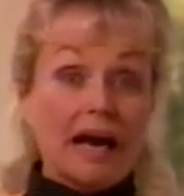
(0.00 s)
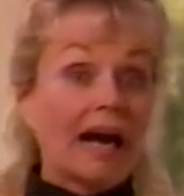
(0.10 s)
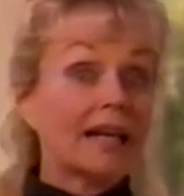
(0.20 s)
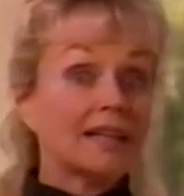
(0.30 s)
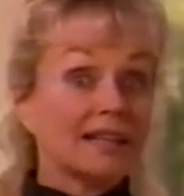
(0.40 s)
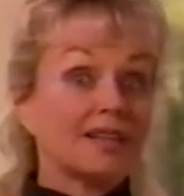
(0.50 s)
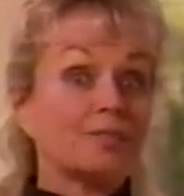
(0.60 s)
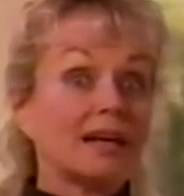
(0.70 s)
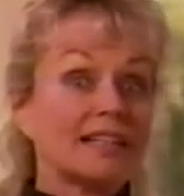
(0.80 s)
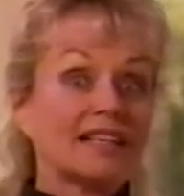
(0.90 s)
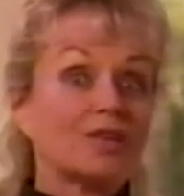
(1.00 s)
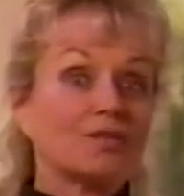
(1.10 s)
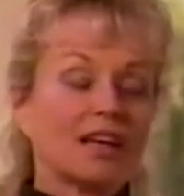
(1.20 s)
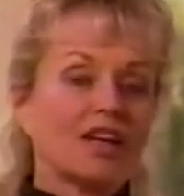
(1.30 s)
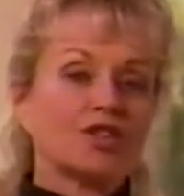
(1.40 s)
I didn't give myself
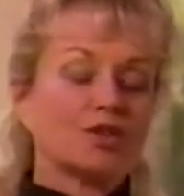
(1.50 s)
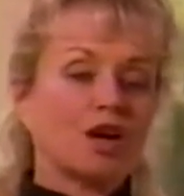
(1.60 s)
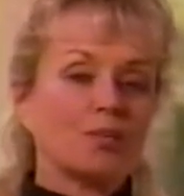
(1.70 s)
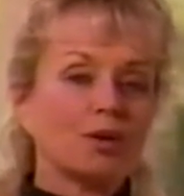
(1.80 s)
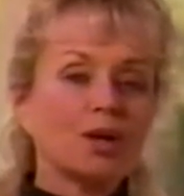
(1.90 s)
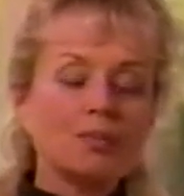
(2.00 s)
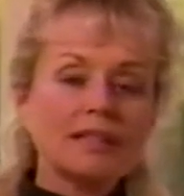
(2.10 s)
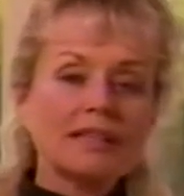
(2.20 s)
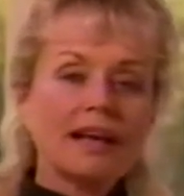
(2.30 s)
cancer on purpose,